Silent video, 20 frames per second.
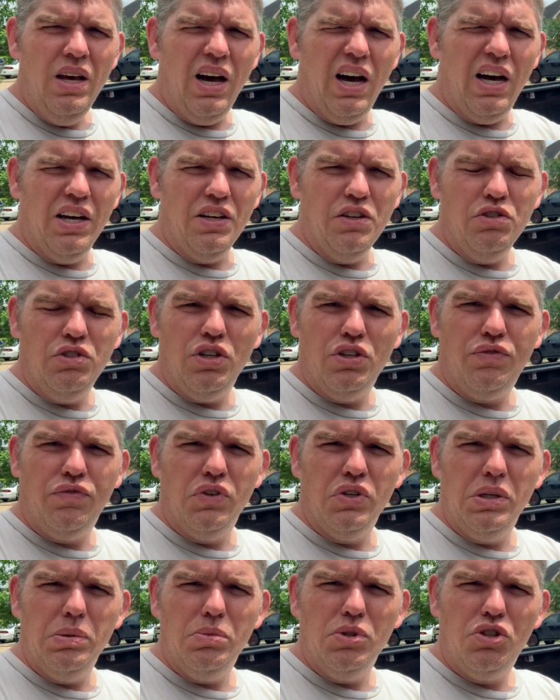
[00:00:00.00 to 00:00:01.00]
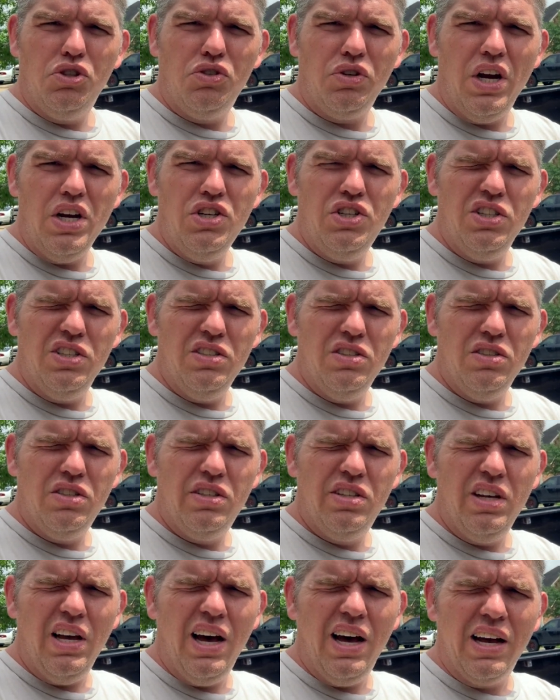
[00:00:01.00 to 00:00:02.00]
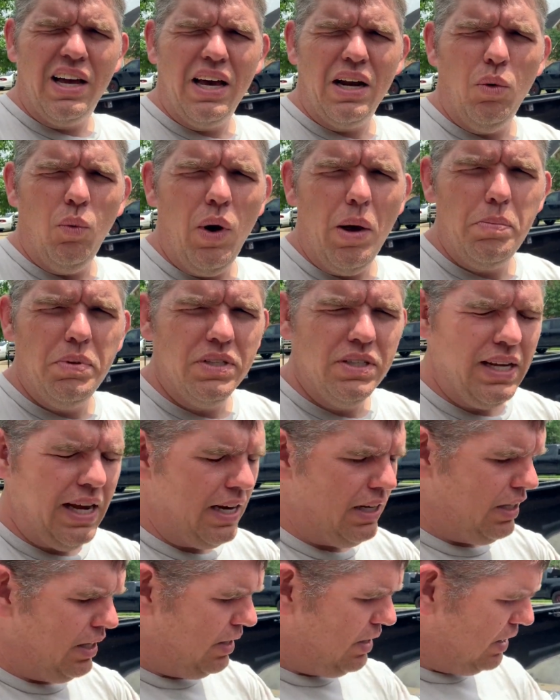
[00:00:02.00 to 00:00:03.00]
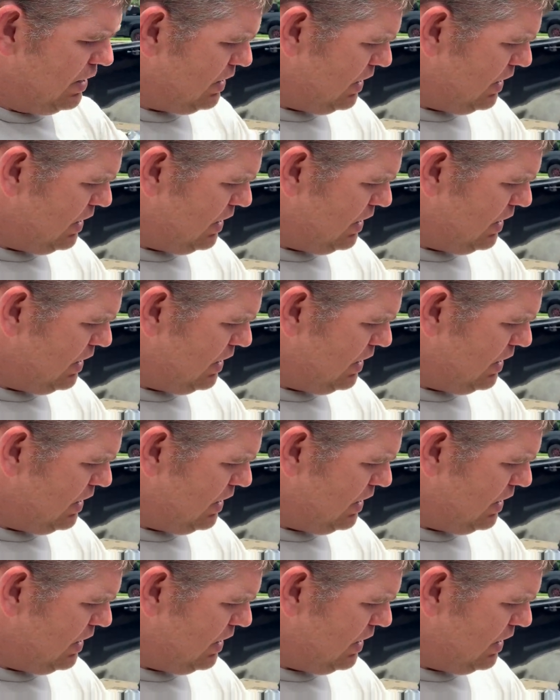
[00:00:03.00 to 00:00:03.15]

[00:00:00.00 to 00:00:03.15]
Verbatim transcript: I uh, use this for demonstrations, uh, kind of weapons handling, things